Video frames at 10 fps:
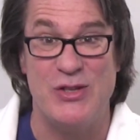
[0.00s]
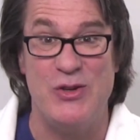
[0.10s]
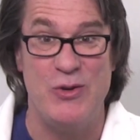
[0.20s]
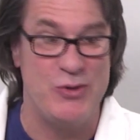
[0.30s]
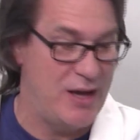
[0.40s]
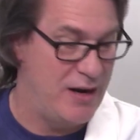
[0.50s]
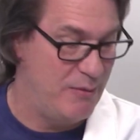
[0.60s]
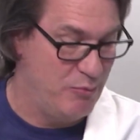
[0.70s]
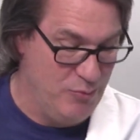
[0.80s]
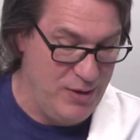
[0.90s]
new
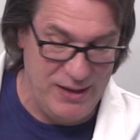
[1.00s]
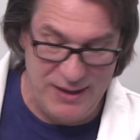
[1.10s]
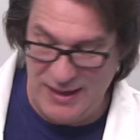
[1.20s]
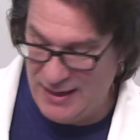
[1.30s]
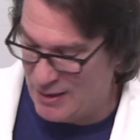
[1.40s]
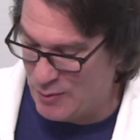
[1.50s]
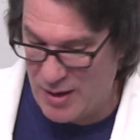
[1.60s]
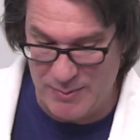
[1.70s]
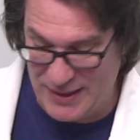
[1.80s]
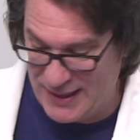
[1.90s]
setup really
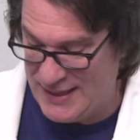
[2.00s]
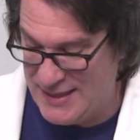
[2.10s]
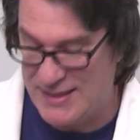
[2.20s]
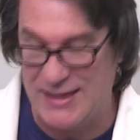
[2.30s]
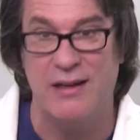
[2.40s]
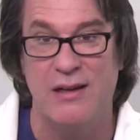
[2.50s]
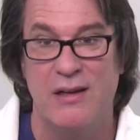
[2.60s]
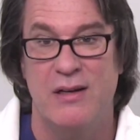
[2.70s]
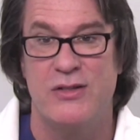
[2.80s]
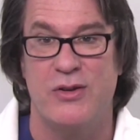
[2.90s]
incredibly easy.
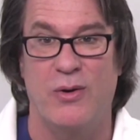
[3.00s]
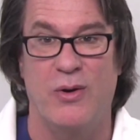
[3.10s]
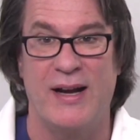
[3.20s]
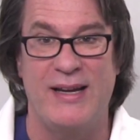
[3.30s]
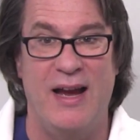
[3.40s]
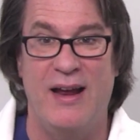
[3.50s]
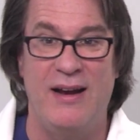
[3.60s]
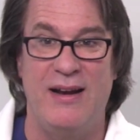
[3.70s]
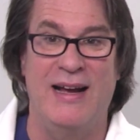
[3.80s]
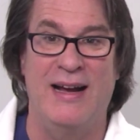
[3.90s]
So
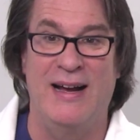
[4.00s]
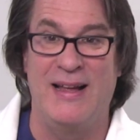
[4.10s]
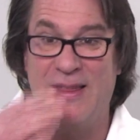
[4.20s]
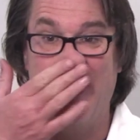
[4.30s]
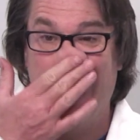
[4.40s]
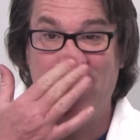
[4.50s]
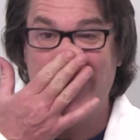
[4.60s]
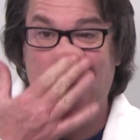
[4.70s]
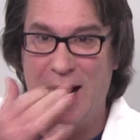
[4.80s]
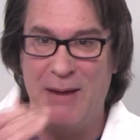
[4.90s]
again, the amount of
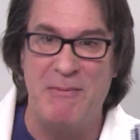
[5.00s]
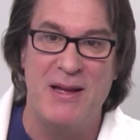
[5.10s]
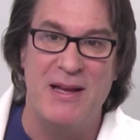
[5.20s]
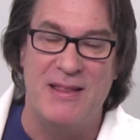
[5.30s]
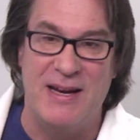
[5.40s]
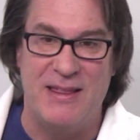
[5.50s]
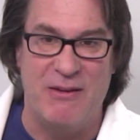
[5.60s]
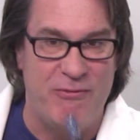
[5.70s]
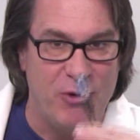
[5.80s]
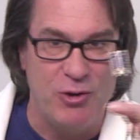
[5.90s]
time, the
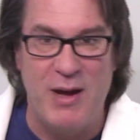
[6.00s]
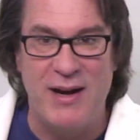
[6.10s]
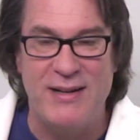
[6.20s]
full amount of